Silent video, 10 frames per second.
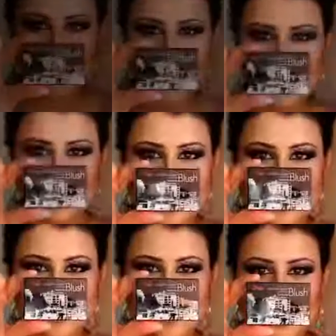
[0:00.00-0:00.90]
Next is
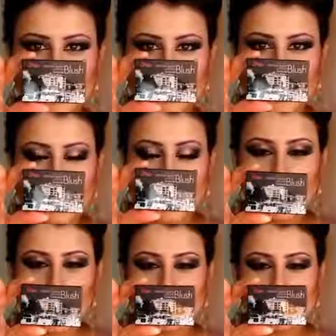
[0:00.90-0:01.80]

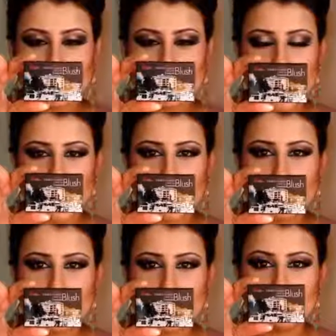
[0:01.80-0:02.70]
Santorini, and this came out
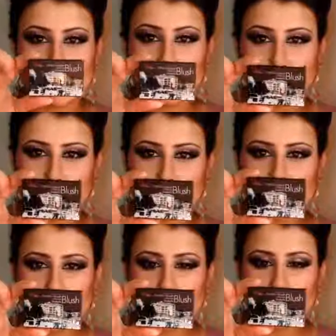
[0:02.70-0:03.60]
with the
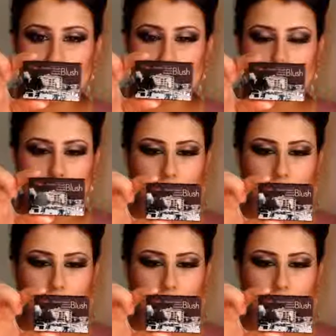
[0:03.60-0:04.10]
Mediterranean collection,